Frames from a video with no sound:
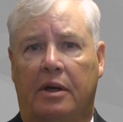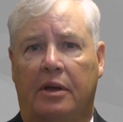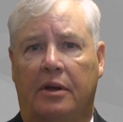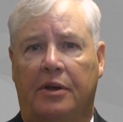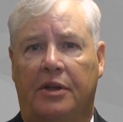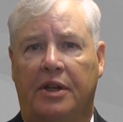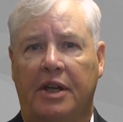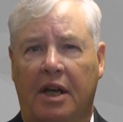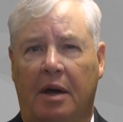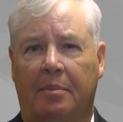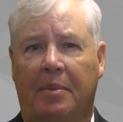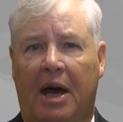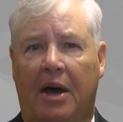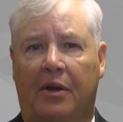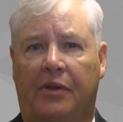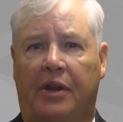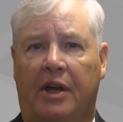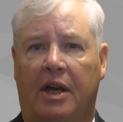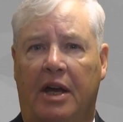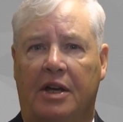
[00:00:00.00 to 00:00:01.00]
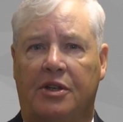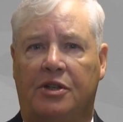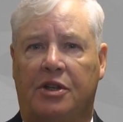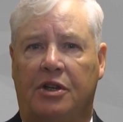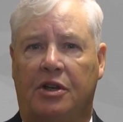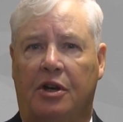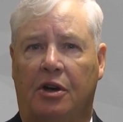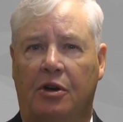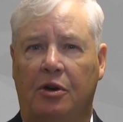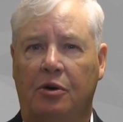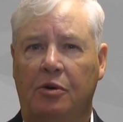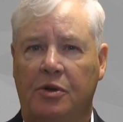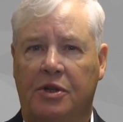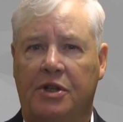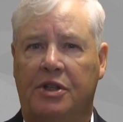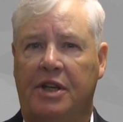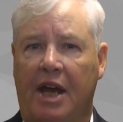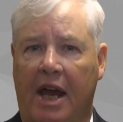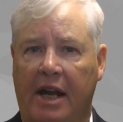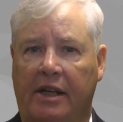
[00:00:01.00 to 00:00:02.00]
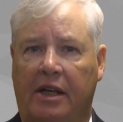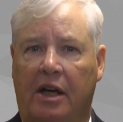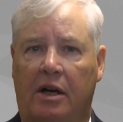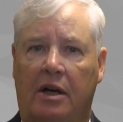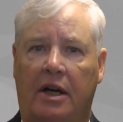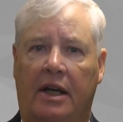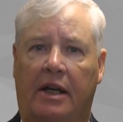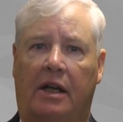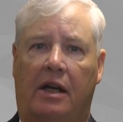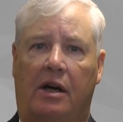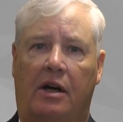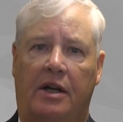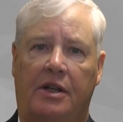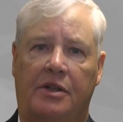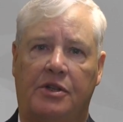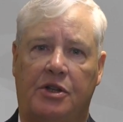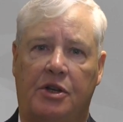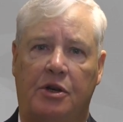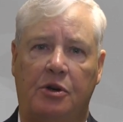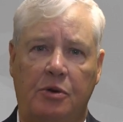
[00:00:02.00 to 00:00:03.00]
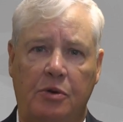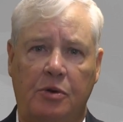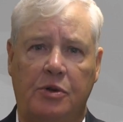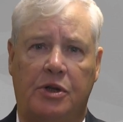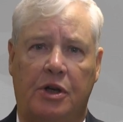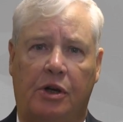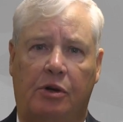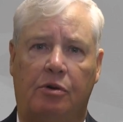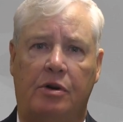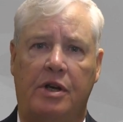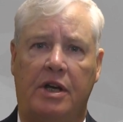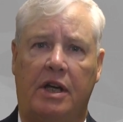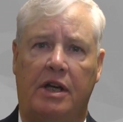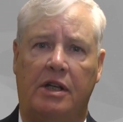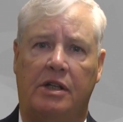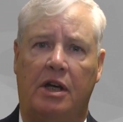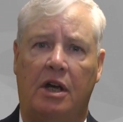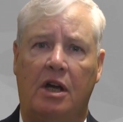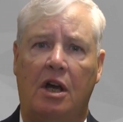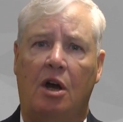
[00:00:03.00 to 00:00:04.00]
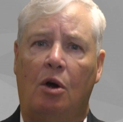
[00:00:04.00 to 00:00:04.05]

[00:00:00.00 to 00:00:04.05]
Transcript: Think about this. Who's set guidelines? Who's agreed?